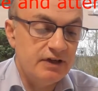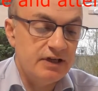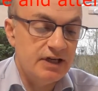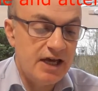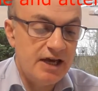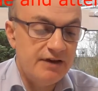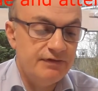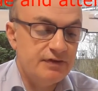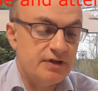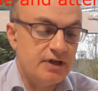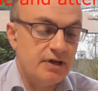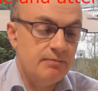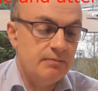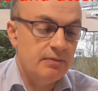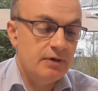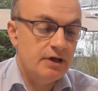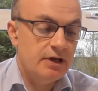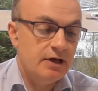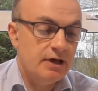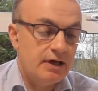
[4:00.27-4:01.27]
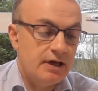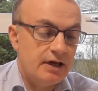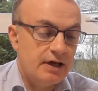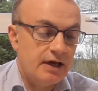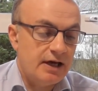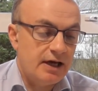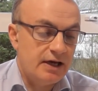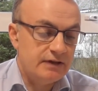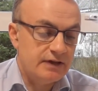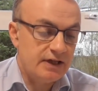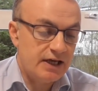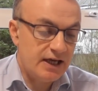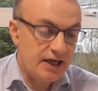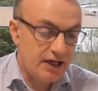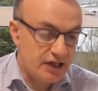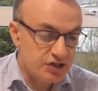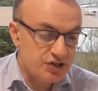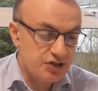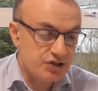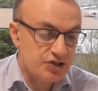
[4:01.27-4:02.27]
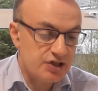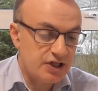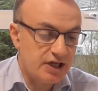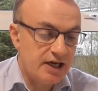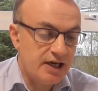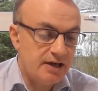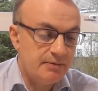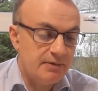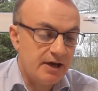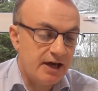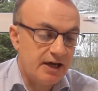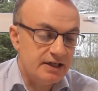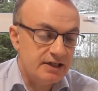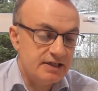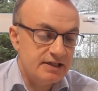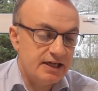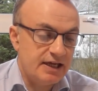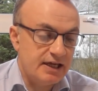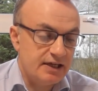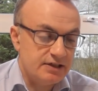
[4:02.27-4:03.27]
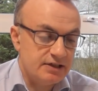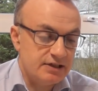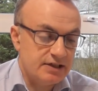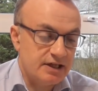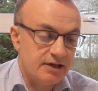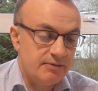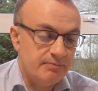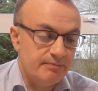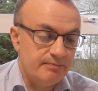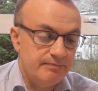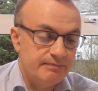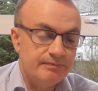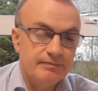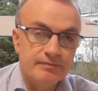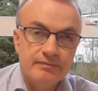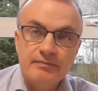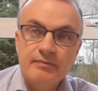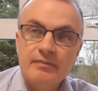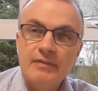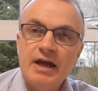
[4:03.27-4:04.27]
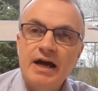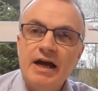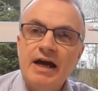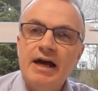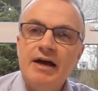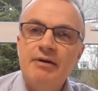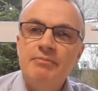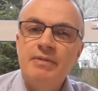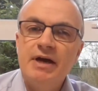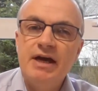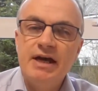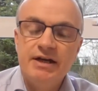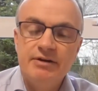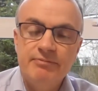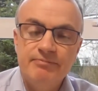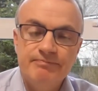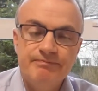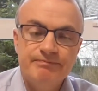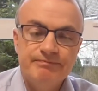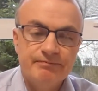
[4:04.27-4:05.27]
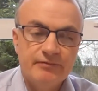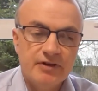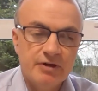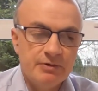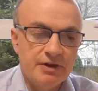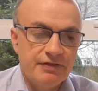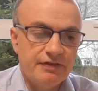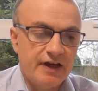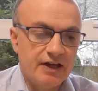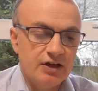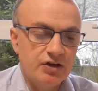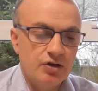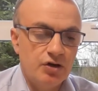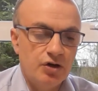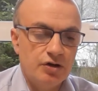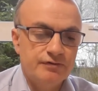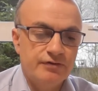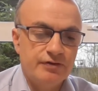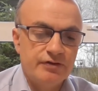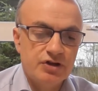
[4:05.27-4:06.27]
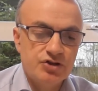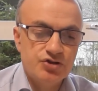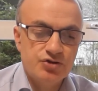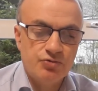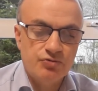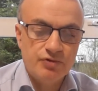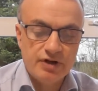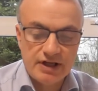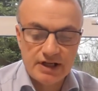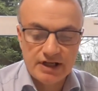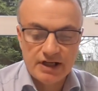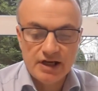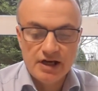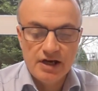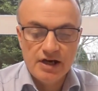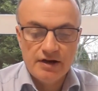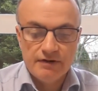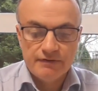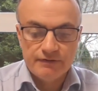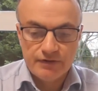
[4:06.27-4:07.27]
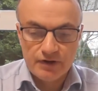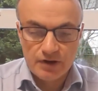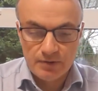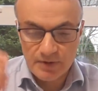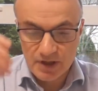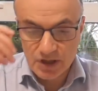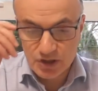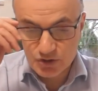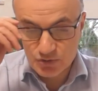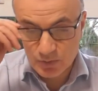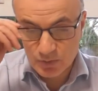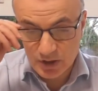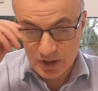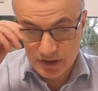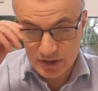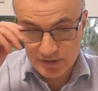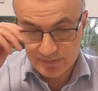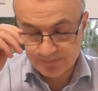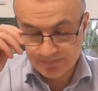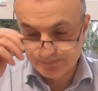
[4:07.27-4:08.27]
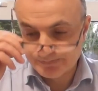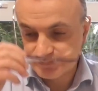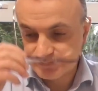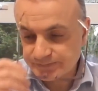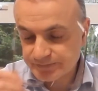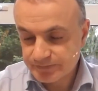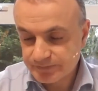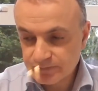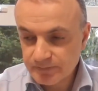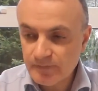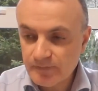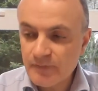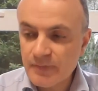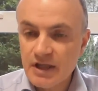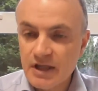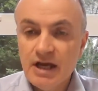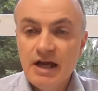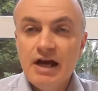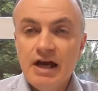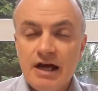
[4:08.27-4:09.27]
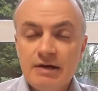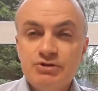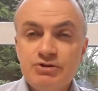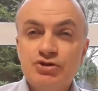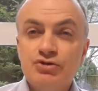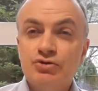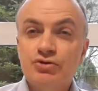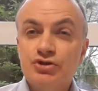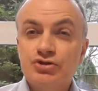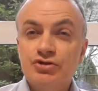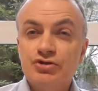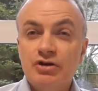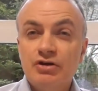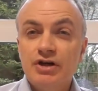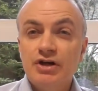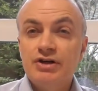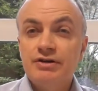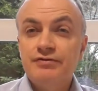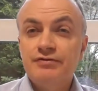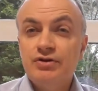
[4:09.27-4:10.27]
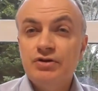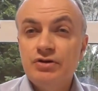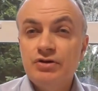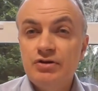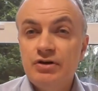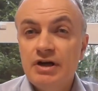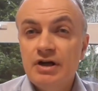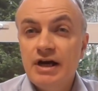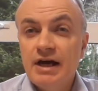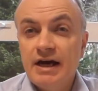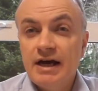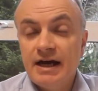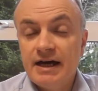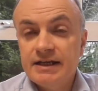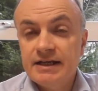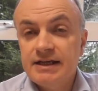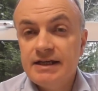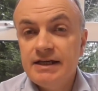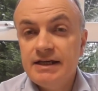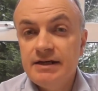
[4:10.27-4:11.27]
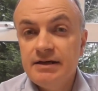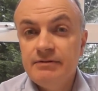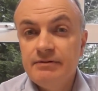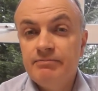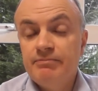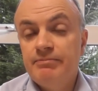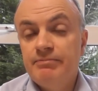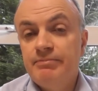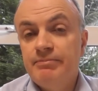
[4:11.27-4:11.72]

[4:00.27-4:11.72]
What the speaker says: left him, and the angels came and attended him. Amen. We thank God for this reading from his word. I'm just going to draw out a few key